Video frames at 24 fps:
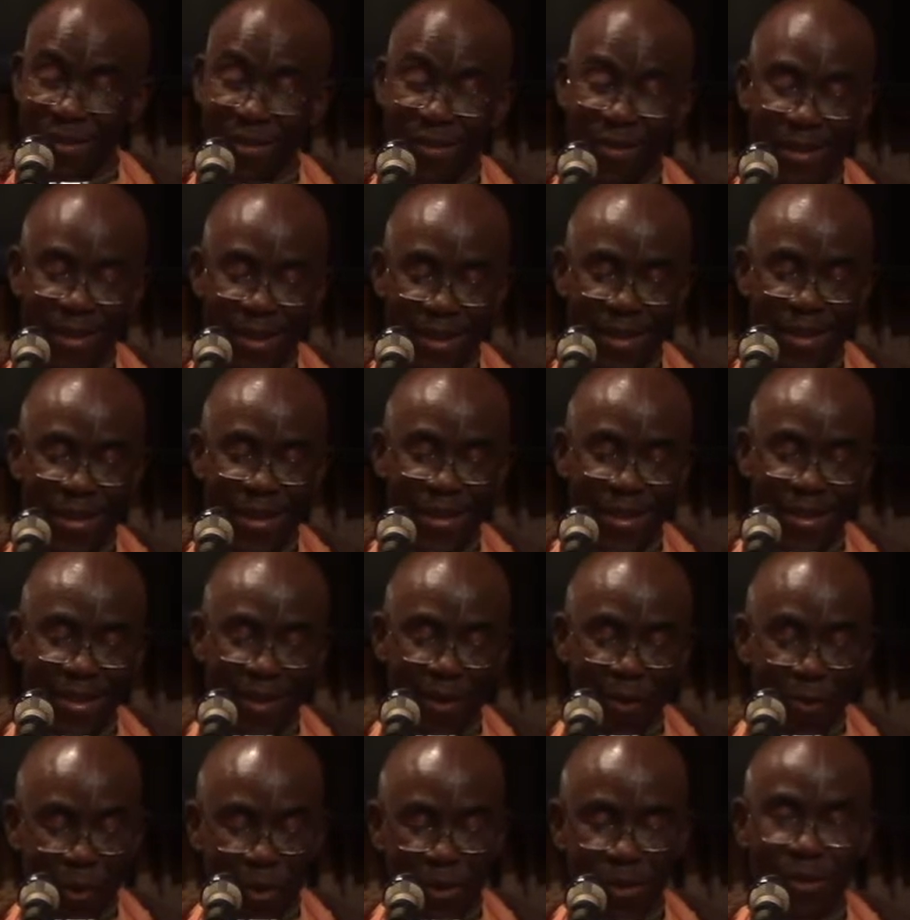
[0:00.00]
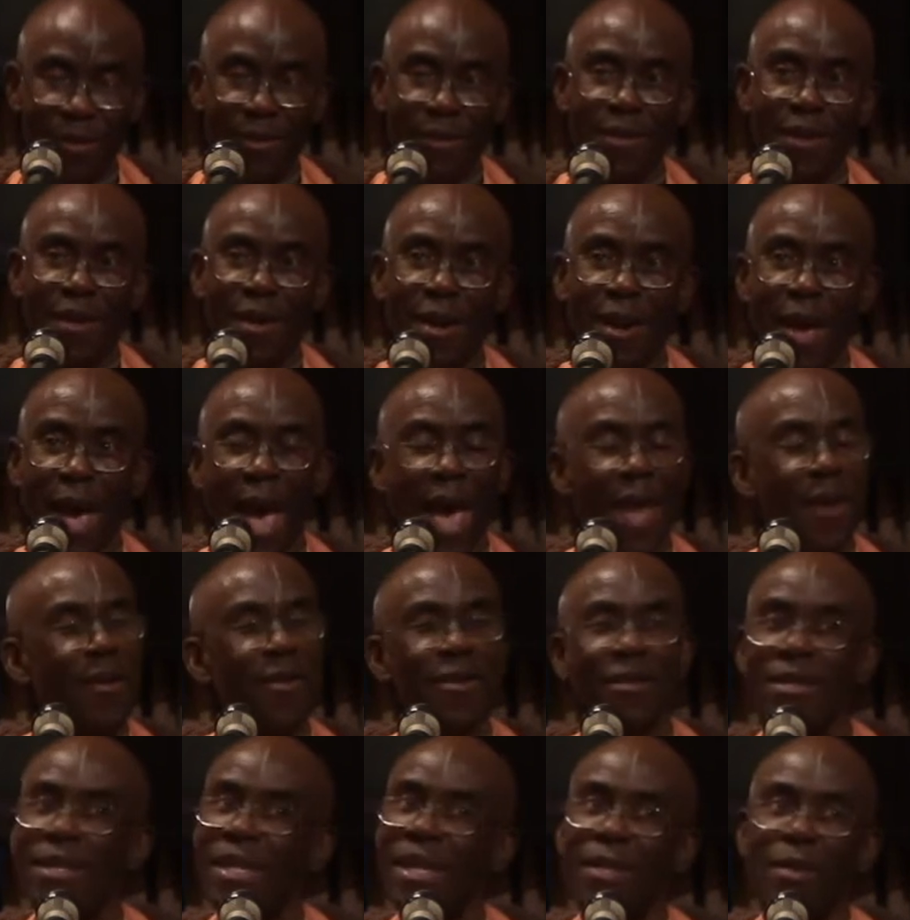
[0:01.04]
okay with you. I
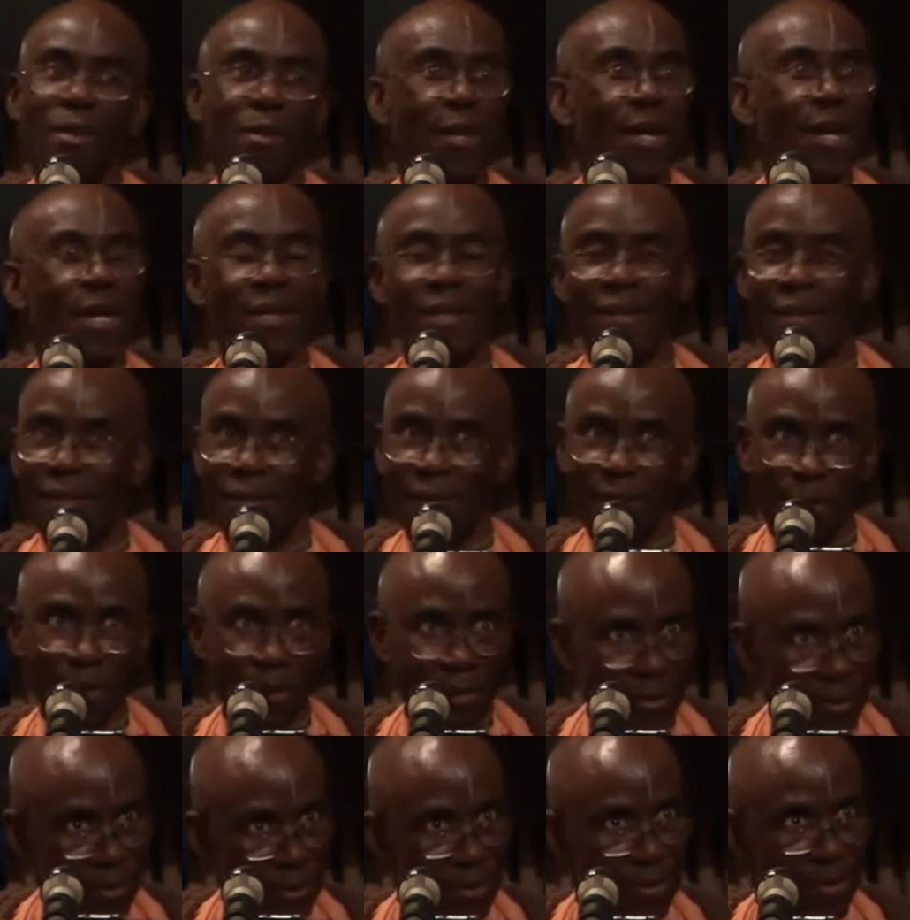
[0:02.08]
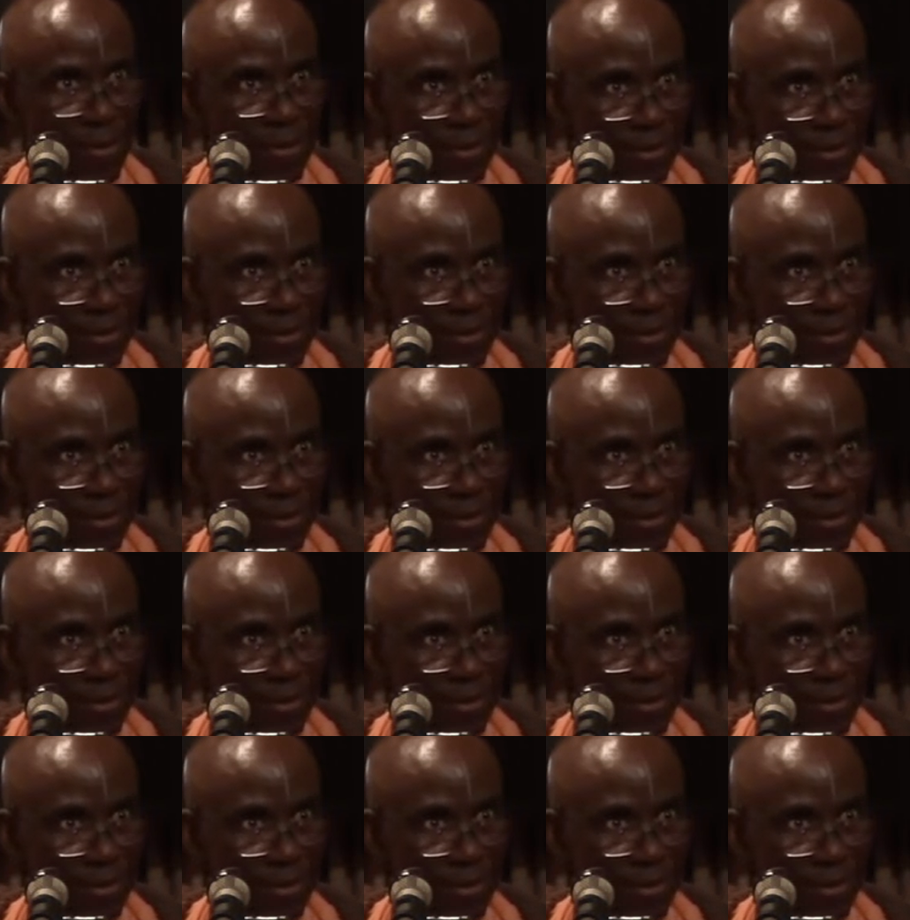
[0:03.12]
don't see Arjuna as a conditioned soul.